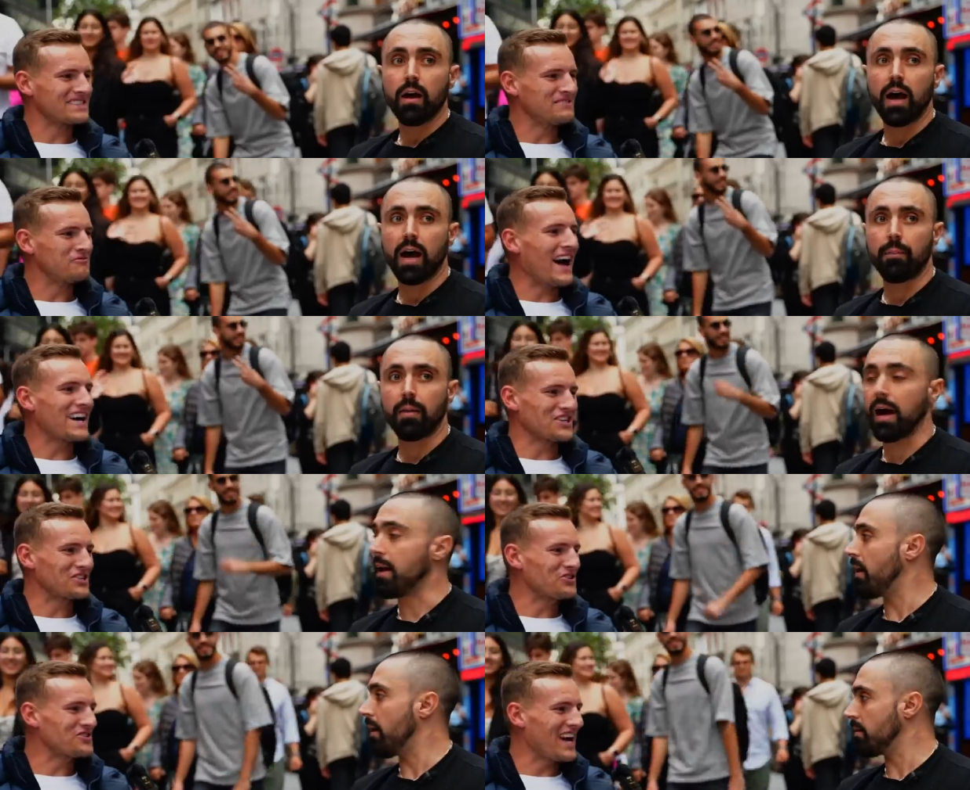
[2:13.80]
Speaker 1: Um, Facts.
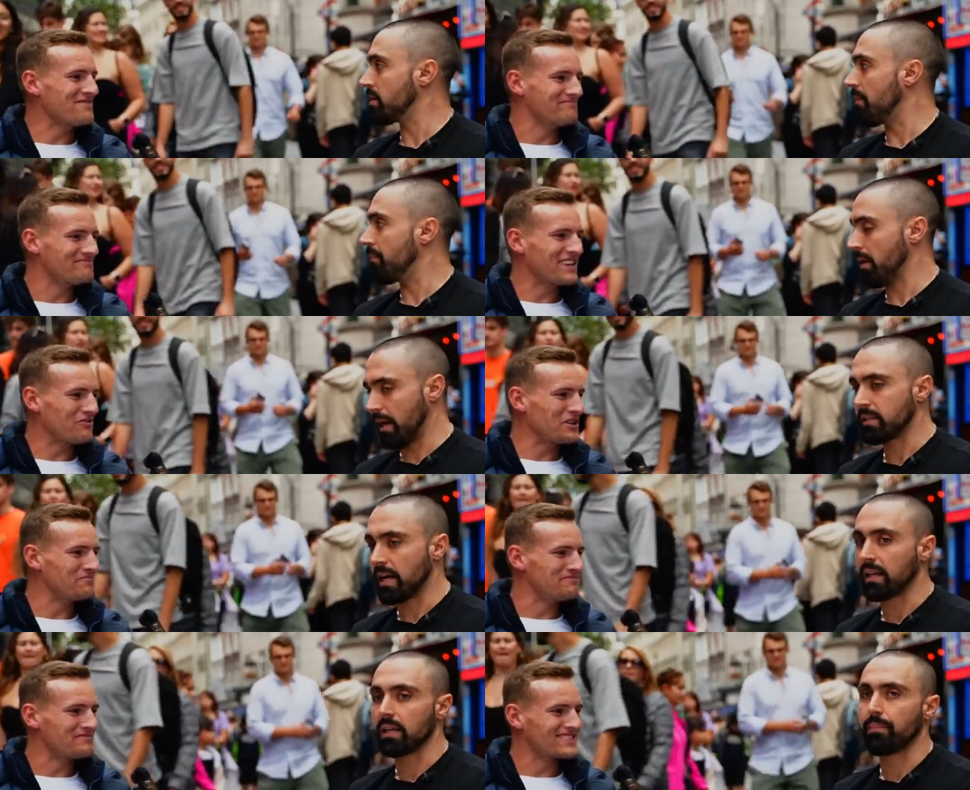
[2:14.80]
I do the same. Some, yeah,
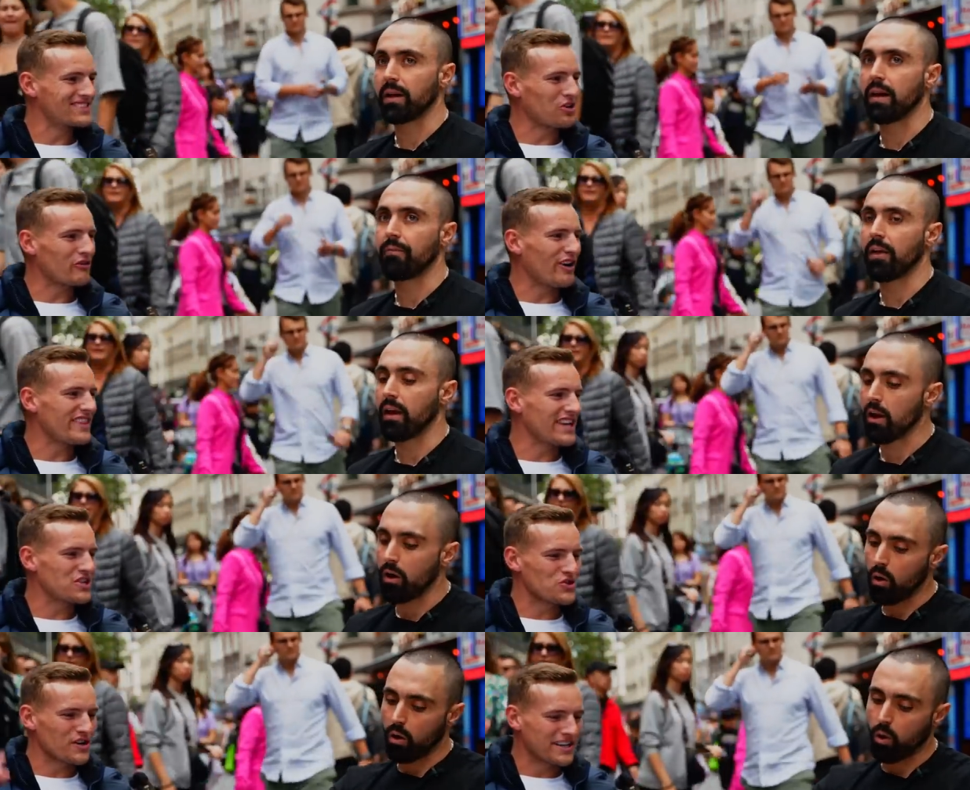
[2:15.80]
exactly. But got to find their
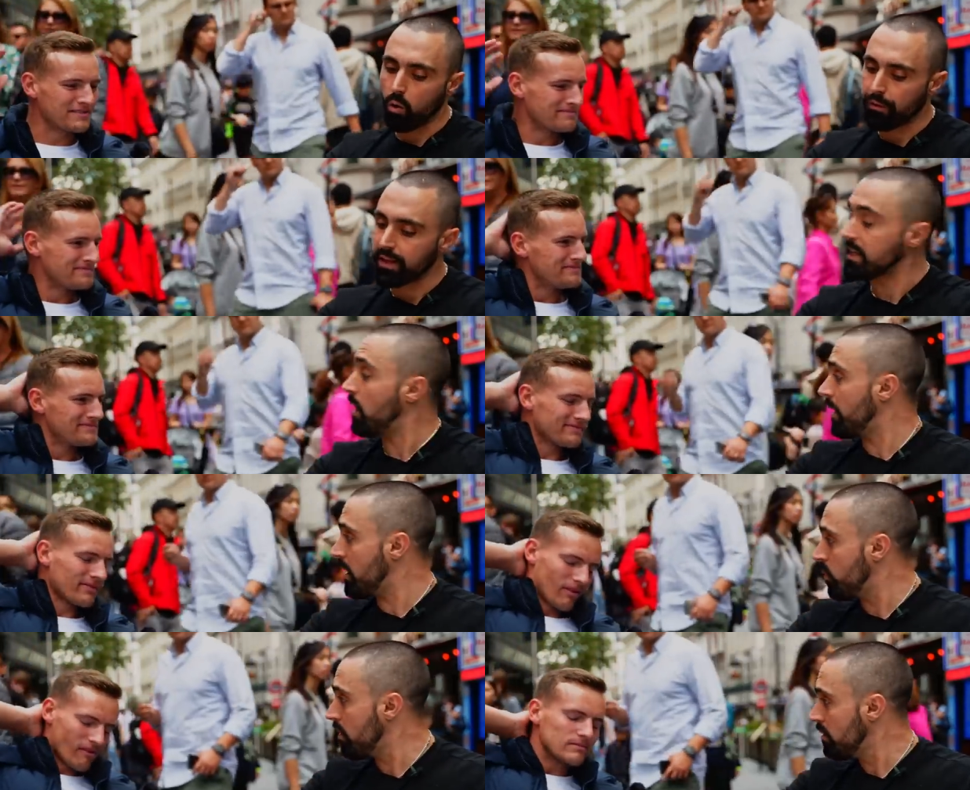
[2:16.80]
history. All things held
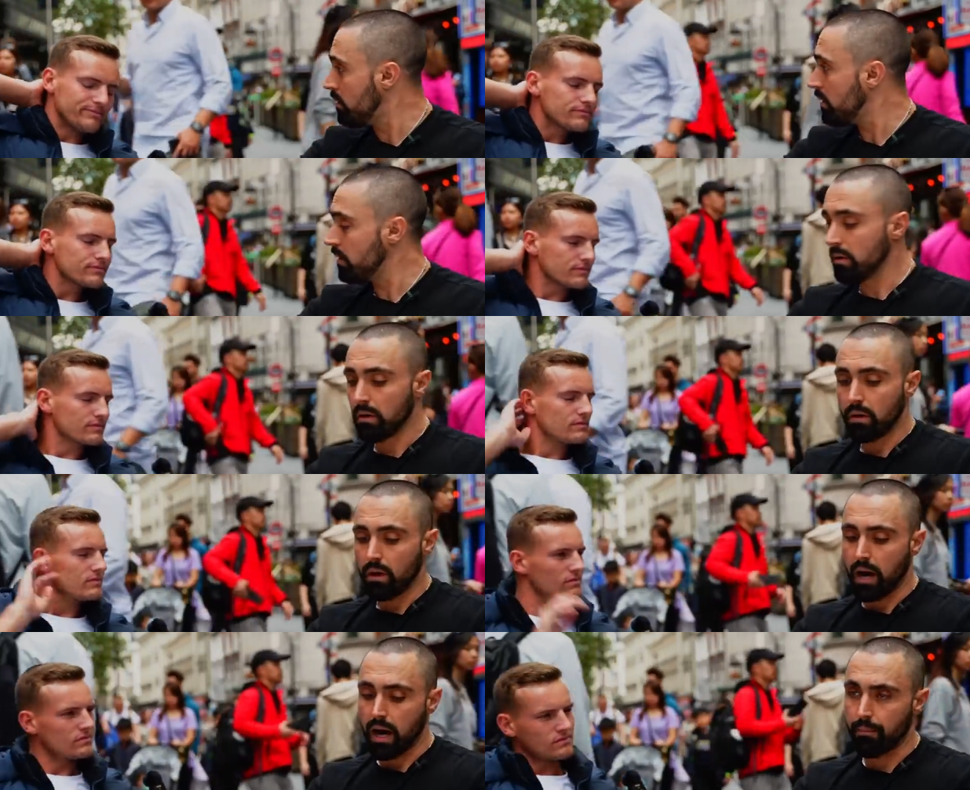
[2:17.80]
equal,
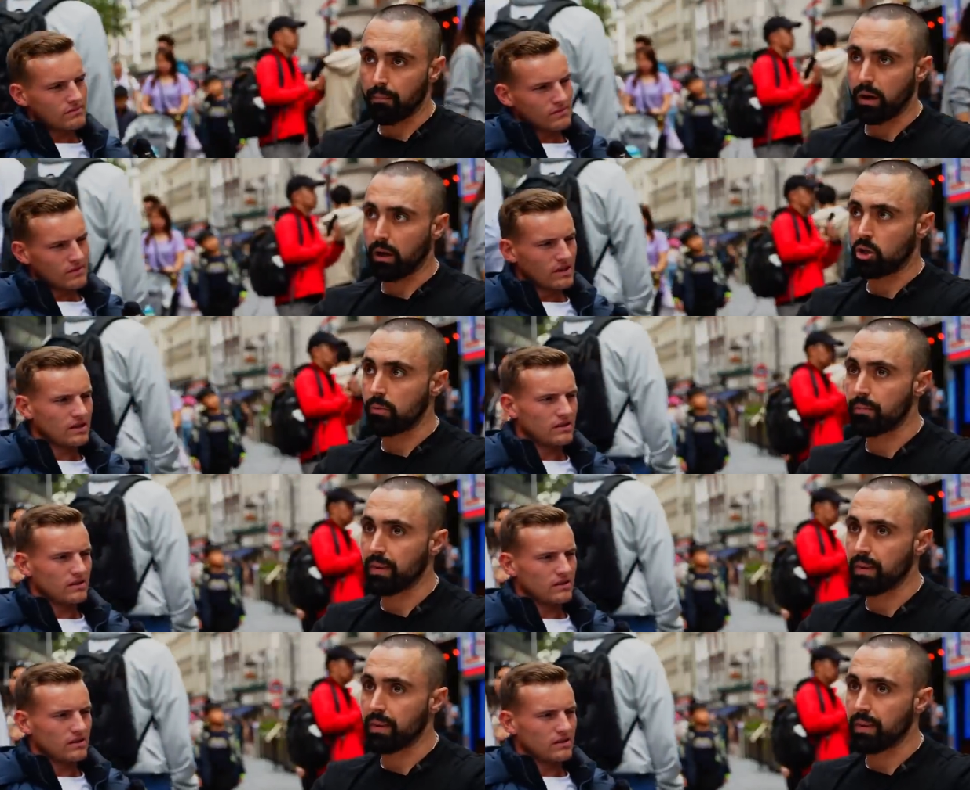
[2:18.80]
um, a human